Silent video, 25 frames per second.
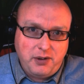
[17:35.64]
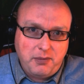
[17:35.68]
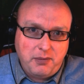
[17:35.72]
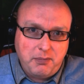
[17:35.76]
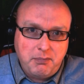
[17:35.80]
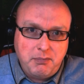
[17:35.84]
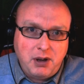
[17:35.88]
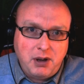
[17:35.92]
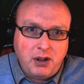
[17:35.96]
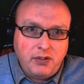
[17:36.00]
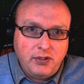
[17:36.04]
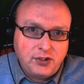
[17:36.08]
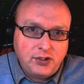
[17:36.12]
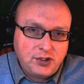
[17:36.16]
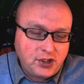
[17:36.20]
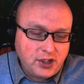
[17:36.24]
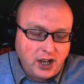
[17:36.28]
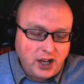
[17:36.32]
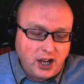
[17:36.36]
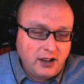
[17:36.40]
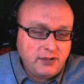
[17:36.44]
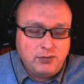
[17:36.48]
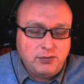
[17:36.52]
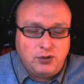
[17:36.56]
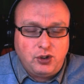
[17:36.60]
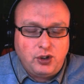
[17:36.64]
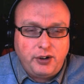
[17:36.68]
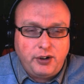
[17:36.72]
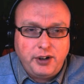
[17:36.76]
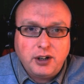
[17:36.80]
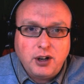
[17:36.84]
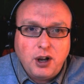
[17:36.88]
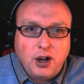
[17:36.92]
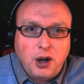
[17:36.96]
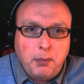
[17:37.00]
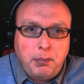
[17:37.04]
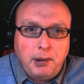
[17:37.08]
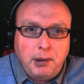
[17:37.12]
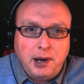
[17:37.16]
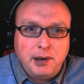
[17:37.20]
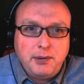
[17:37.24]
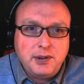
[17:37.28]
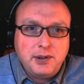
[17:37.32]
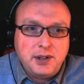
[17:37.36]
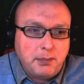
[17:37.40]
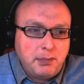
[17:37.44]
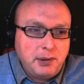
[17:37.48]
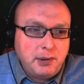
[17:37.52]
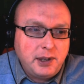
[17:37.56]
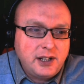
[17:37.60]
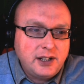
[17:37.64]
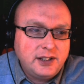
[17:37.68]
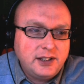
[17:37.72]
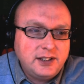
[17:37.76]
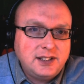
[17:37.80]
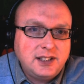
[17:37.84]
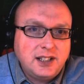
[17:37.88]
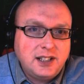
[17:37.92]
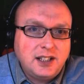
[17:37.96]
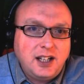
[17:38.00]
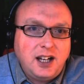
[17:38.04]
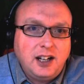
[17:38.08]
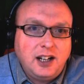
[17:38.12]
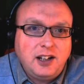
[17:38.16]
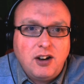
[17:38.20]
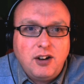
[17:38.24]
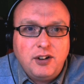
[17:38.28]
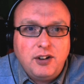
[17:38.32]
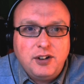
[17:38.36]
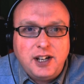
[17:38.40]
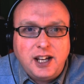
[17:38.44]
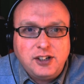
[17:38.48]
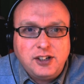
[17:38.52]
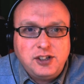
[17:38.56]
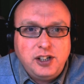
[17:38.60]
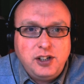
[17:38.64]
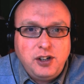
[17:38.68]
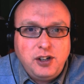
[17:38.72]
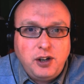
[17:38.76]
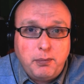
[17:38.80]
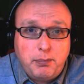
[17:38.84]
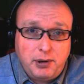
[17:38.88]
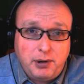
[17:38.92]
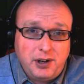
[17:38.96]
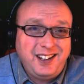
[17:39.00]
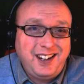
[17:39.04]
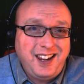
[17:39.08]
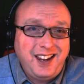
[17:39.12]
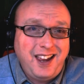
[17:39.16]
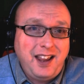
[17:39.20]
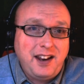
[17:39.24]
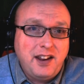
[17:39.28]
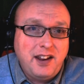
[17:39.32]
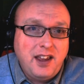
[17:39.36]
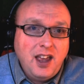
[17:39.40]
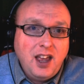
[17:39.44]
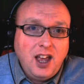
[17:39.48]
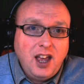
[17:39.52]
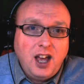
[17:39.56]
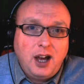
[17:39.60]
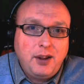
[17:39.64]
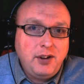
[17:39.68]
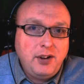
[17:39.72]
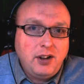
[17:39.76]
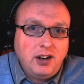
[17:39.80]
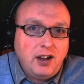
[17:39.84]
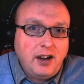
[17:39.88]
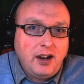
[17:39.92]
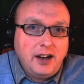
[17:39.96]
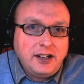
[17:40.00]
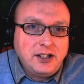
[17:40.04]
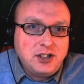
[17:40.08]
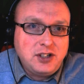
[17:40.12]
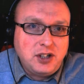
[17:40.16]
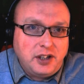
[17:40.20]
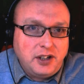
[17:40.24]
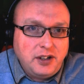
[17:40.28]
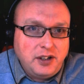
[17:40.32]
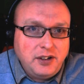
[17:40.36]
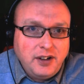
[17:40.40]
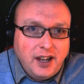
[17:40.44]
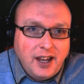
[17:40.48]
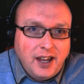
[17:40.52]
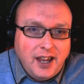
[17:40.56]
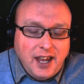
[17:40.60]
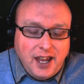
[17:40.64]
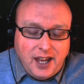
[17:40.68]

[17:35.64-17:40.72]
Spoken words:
months that I'm sorry, I can't play with you because I can't actually do it, but I can. I'm not lying to you.